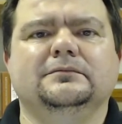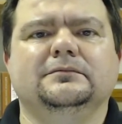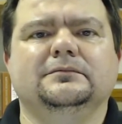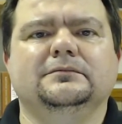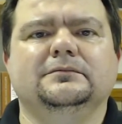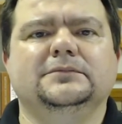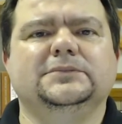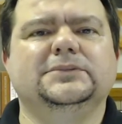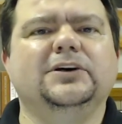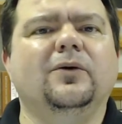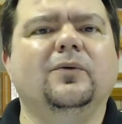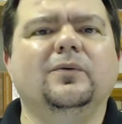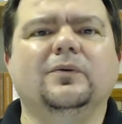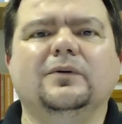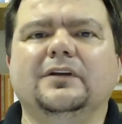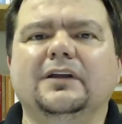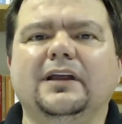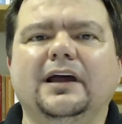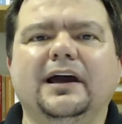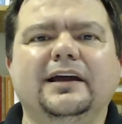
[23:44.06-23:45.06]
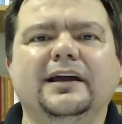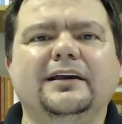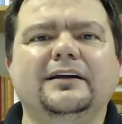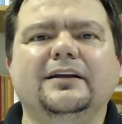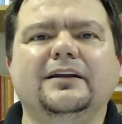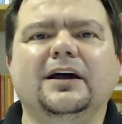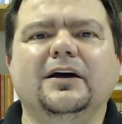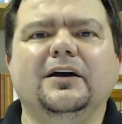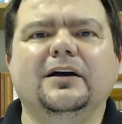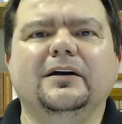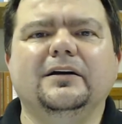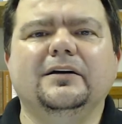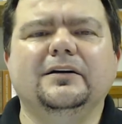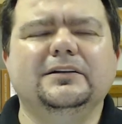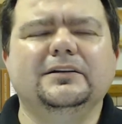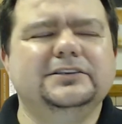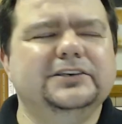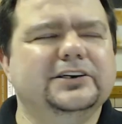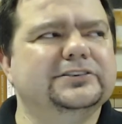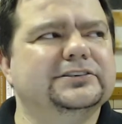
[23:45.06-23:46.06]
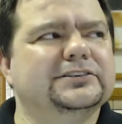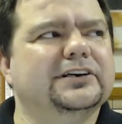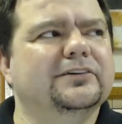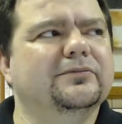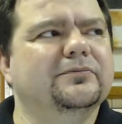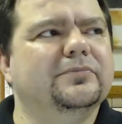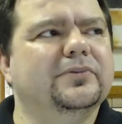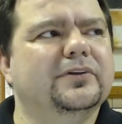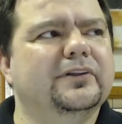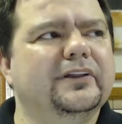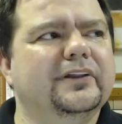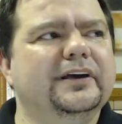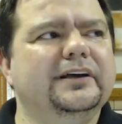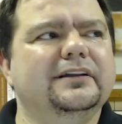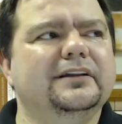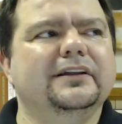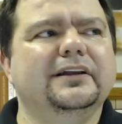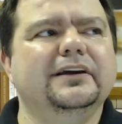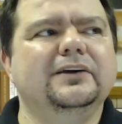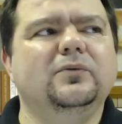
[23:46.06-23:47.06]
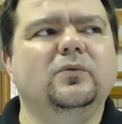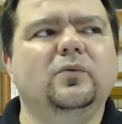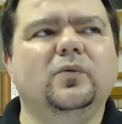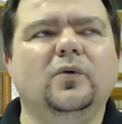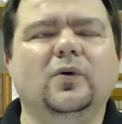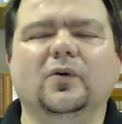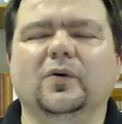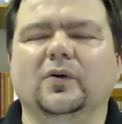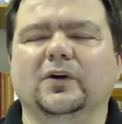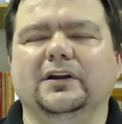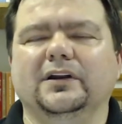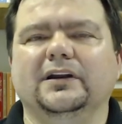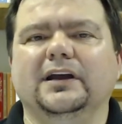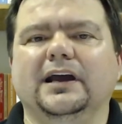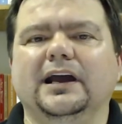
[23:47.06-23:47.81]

Don't let it just completely ruin